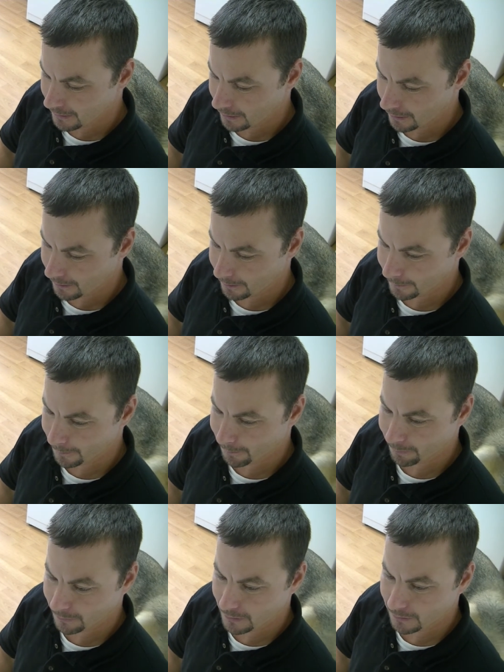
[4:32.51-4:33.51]
um,
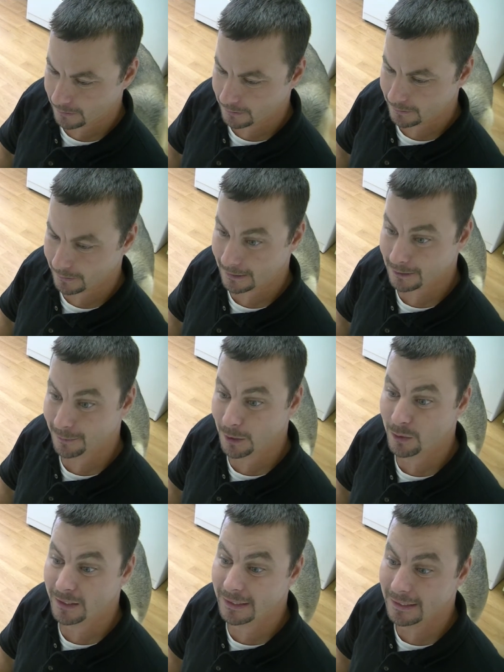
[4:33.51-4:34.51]
this lets me know
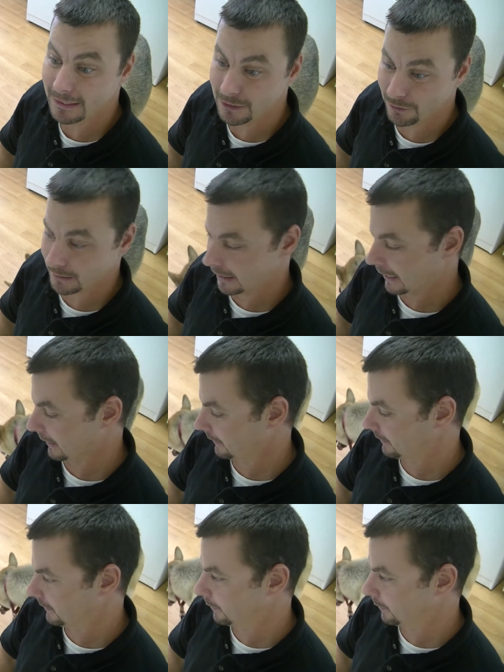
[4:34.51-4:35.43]
he is relaxed.